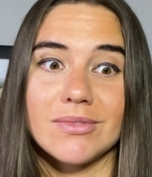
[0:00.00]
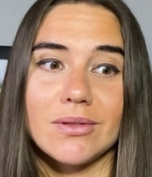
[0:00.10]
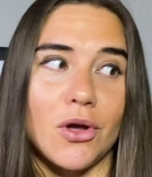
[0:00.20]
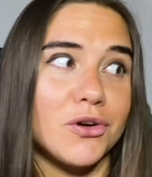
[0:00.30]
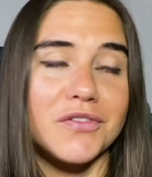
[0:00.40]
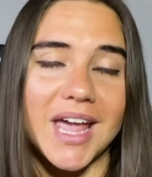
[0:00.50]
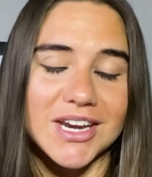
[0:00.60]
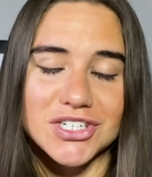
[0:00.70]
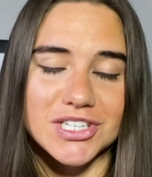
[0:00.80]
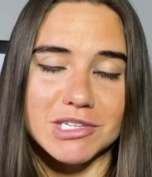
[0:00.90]

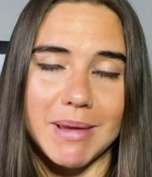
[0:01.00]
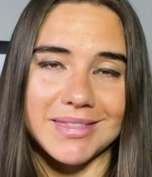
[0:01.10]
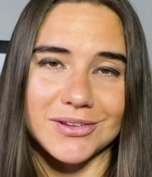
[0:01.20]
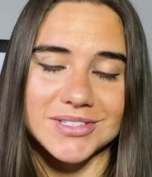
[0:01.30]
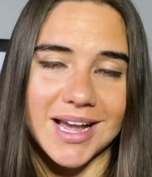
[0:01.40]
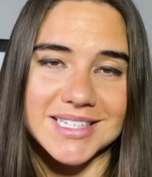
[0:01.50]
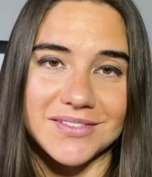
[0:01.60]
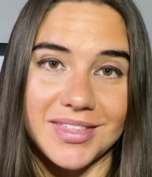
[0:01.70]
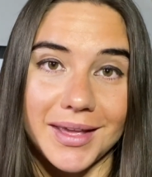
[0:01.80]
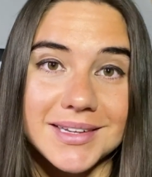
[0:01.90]
notifications about those kinds of
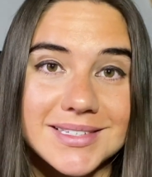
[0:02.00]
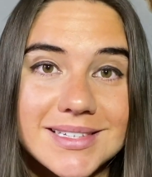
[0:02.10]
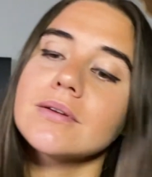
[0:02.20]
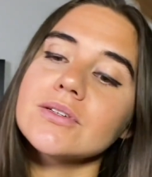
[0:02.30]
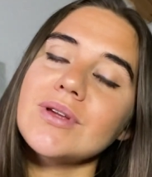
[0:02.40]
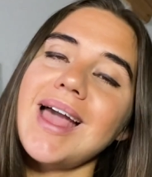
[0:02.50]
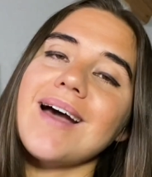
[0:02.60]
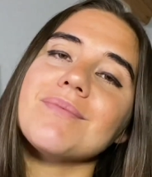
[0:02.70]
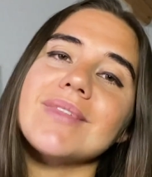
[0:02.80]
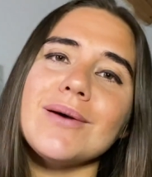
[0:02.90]
things. So yeah,
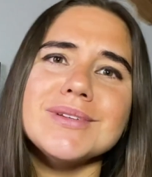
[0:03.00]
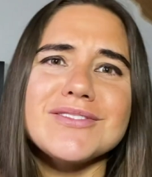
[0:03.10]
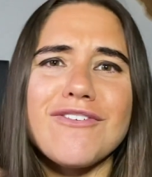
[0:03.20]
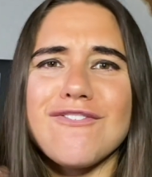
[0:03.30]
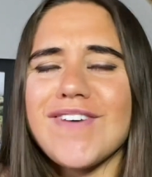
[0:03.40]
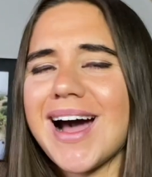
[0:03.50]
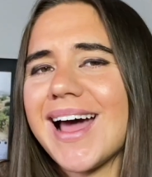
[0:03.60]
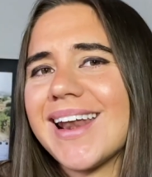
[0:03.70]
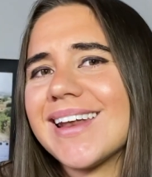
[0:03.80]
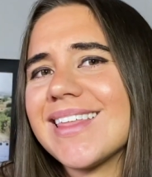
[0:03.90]
that was
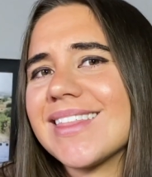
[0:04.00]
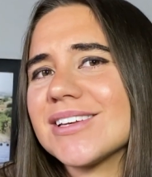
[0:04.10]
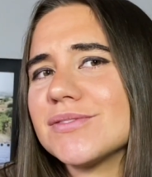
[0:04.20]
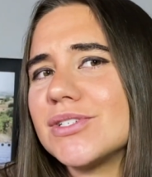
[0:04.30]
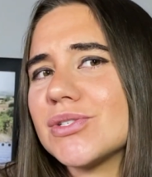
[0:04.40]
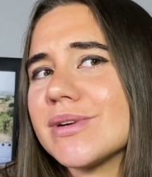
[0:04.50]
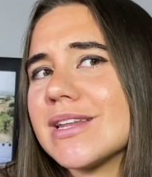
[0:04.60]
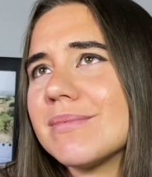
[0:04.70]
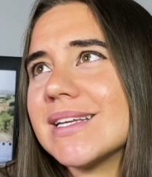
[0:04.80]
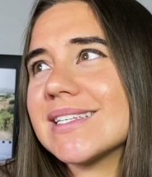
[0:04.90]
fun. Thanks for
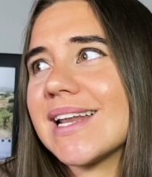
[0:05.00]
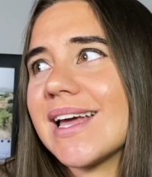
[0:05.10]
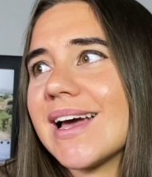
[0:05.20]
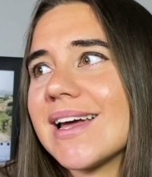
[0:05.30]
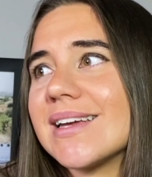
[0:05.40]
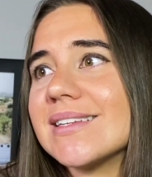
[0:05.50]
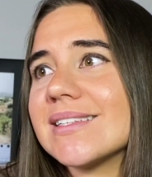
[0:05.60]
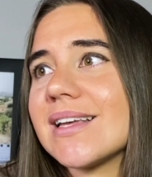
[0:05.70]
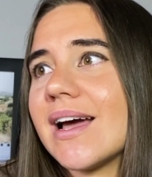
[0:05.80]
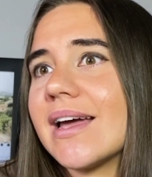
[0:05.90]
joining me today, guys.
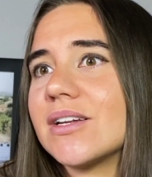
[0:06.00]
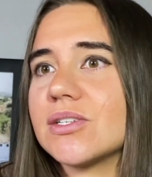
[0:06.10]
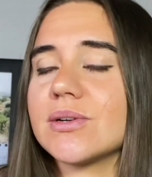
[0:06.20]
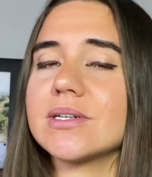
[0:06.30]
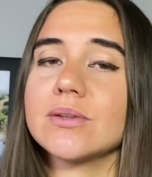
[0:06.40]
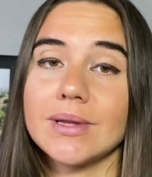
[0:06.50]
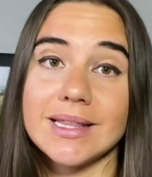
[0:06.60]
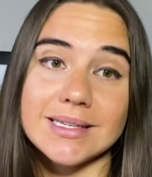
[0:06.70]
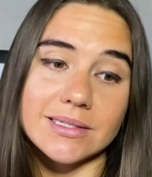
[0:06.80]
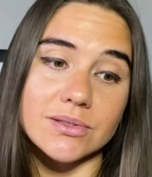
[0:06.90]
I enjoy doing
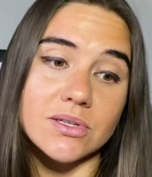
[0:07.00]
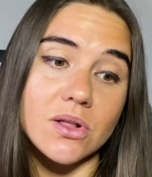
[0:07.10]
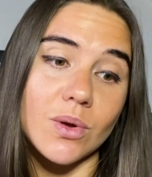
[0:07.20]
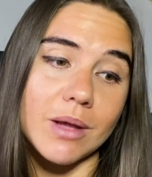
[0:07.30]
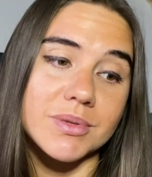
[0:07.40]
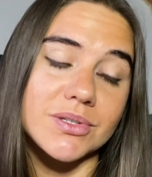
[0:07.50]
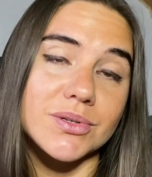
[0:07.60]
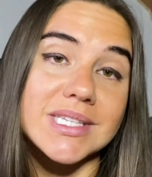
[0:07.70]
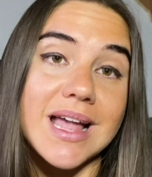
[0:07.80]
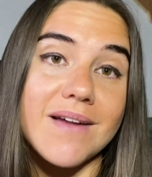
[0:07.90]
these little solo
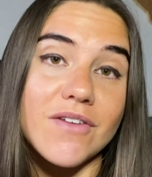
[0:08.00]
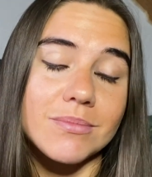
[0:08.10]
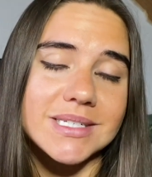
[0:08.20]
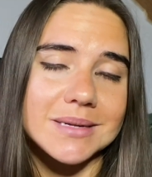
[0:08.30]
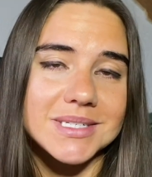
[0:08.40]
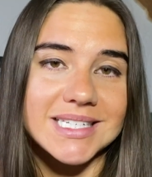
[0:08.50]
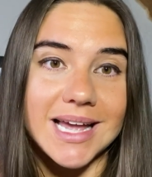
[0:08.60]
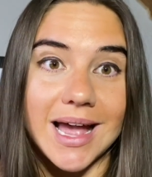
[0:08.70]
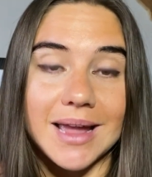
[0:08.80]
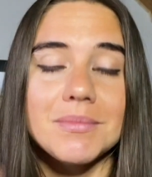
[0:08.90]
episodes from time to
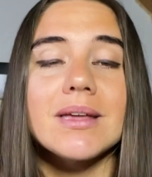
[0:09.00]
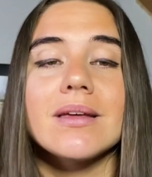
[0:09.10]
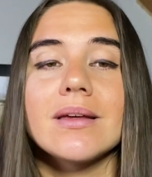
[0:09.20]
time.